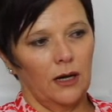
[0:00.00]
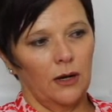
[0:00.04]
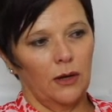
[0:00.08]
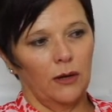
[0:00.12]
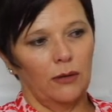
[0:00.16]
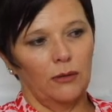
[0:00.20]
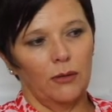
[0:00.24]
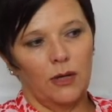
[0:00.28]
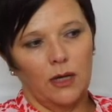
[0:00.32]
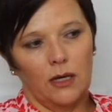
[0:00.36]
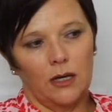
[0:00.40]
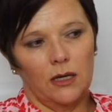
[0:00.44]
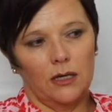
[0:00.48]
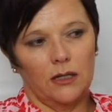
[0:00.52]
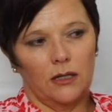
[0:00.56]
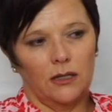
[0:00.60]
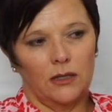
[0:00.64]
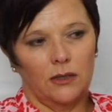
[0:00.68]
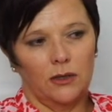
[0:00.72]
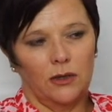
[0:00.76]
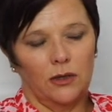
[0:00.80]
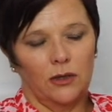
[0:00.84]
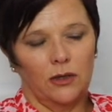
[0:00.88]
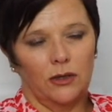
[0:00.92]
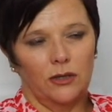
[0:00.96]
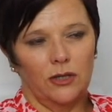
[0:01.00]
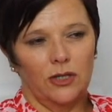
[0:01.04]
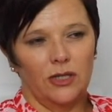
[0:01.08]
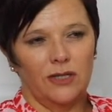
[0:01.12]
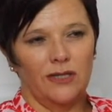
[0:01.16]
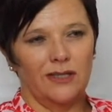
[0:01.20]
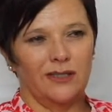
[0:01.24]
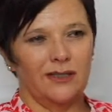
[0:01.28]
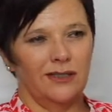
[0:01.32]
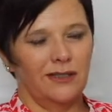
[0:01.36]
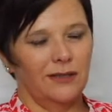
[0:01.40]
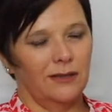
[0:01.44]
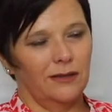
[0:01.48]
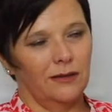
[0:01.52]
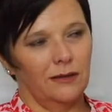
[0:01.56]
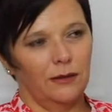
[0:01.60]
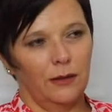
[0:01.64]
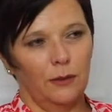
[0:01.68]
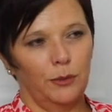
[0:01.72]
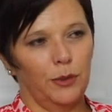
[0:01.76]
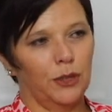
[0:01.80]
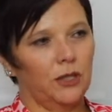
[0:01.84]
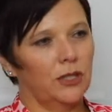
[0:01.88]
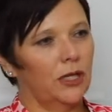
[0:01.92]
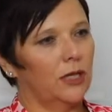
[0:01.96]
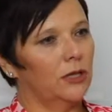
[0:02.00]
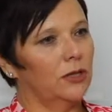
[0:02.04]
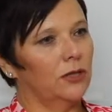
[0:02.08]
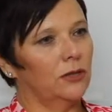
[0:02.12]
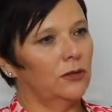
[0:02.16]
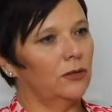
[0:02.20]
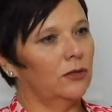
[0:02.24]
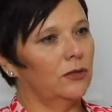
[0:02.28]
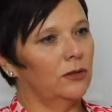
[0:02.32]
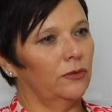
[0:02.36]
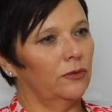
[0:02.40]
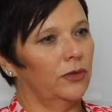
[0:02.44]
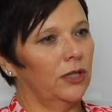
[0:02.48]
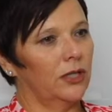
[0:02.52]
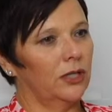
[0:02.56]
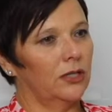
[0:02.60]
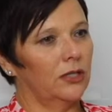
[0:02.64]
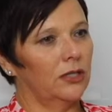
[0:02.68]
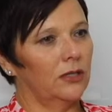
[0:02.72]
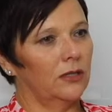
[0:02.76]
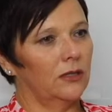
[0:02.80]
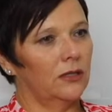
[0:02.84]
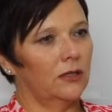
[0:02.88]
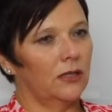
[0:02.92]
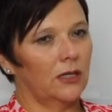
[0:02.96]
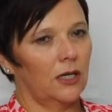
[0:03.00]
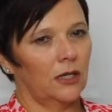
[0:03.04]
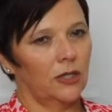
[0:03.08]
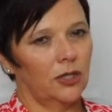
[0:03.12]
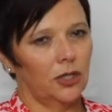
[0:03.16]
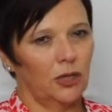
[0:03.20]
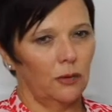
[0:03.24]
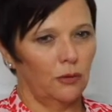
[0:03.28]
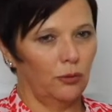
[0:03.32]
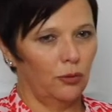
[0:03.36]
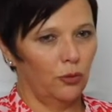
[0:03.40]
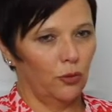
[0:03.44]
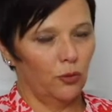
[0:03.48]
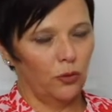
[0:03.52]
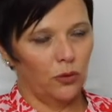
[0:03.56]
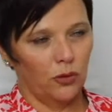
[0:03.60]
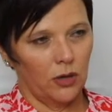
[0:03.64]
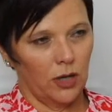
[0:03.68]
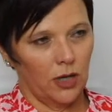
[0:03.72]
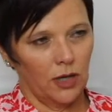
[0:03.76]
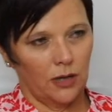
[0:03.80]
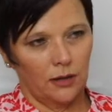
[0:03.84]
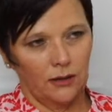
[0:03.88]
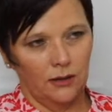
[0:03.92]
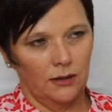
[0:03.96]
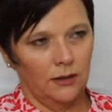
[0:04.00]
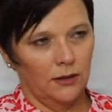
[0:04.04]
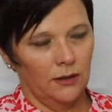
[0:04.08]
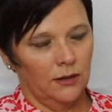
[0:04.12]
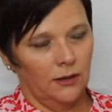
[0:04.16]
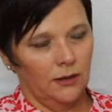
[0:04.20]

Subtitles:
I think it's, you know, just the potential to reach such a broader